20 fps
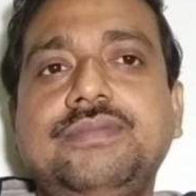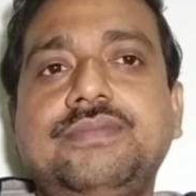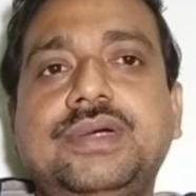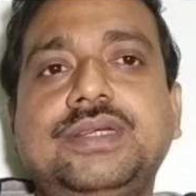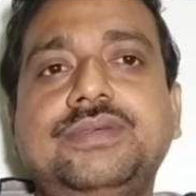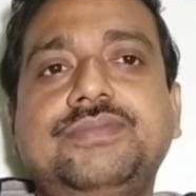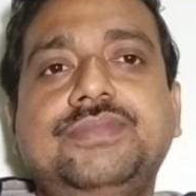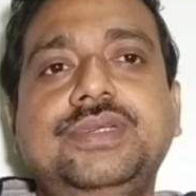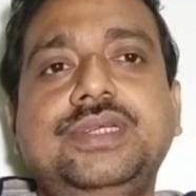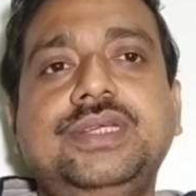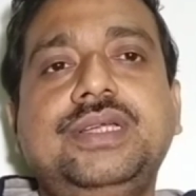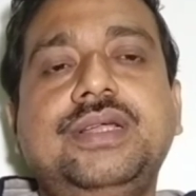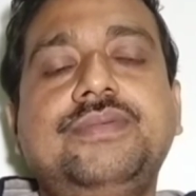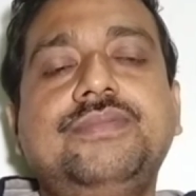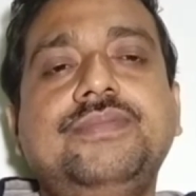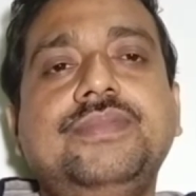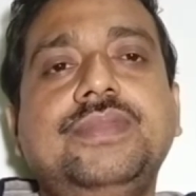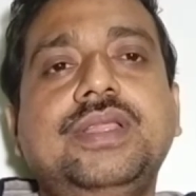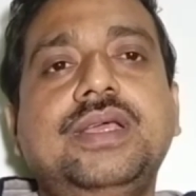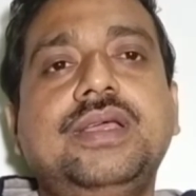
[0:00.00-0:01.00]
but
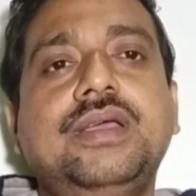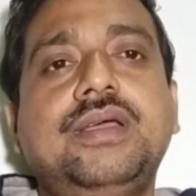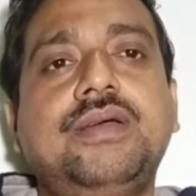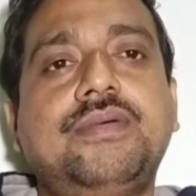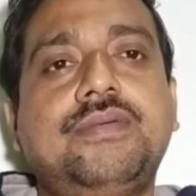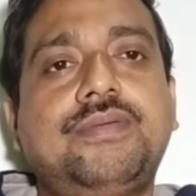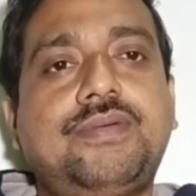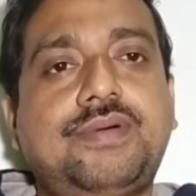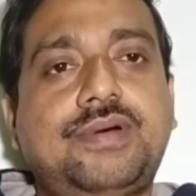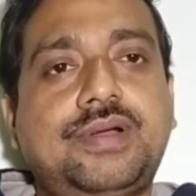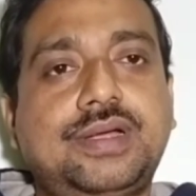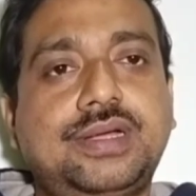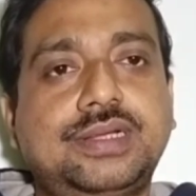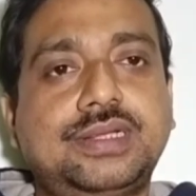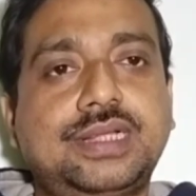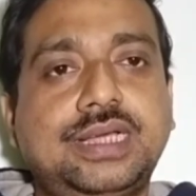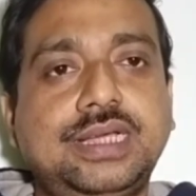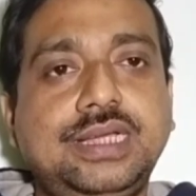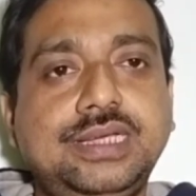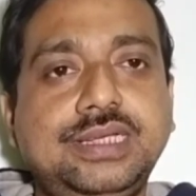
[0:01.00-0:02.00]
freedom for
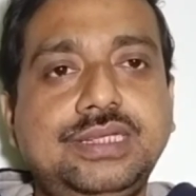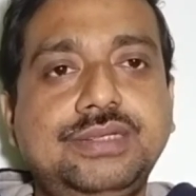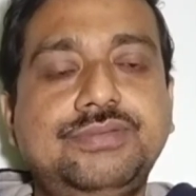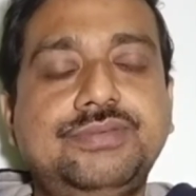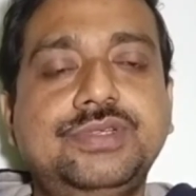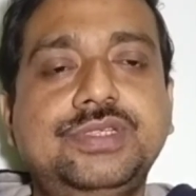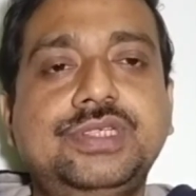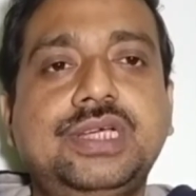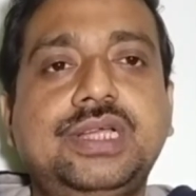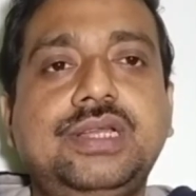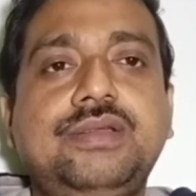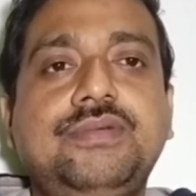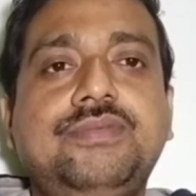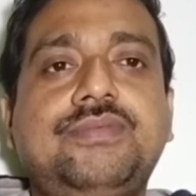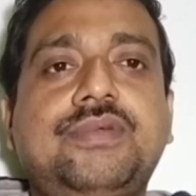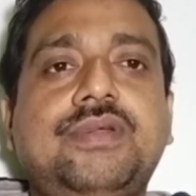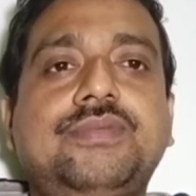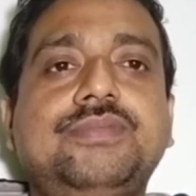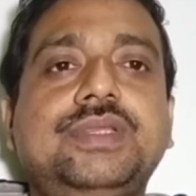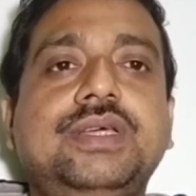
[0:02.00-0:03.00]
the individual
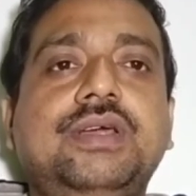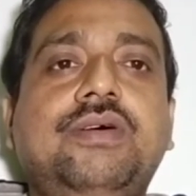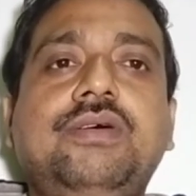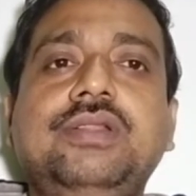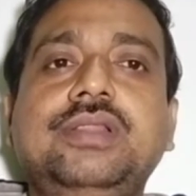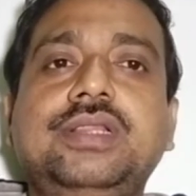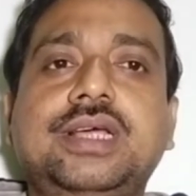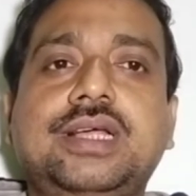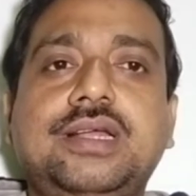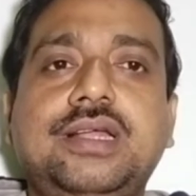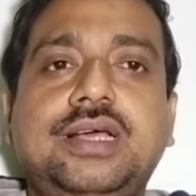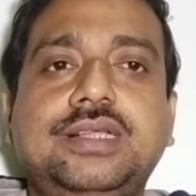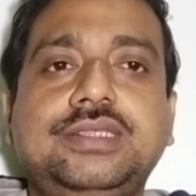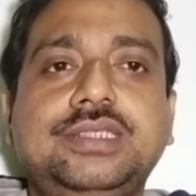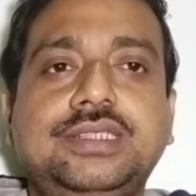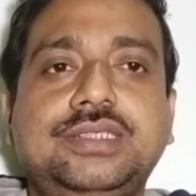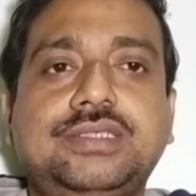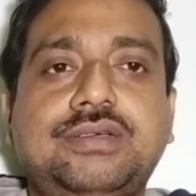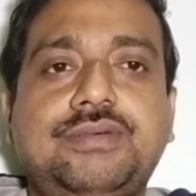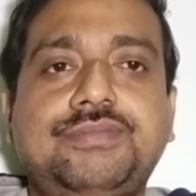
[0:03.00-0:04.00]
from the all the
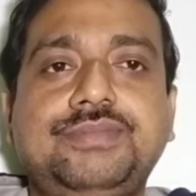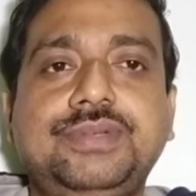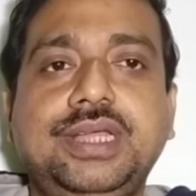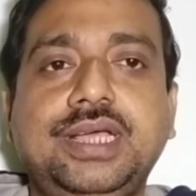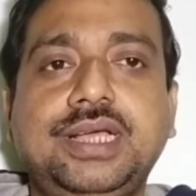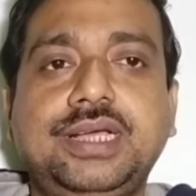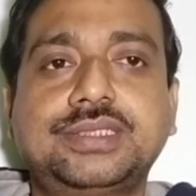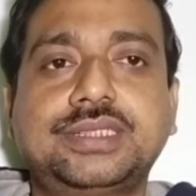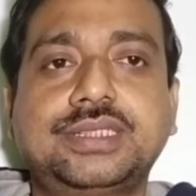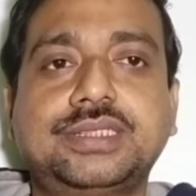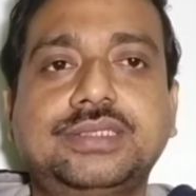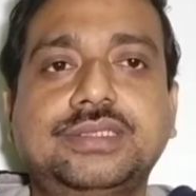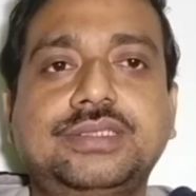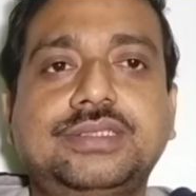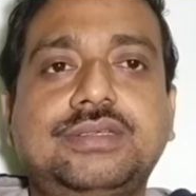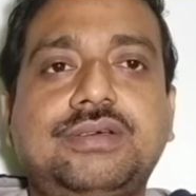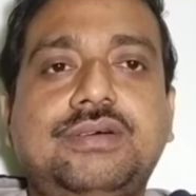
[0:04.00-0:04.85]
clutches of negations,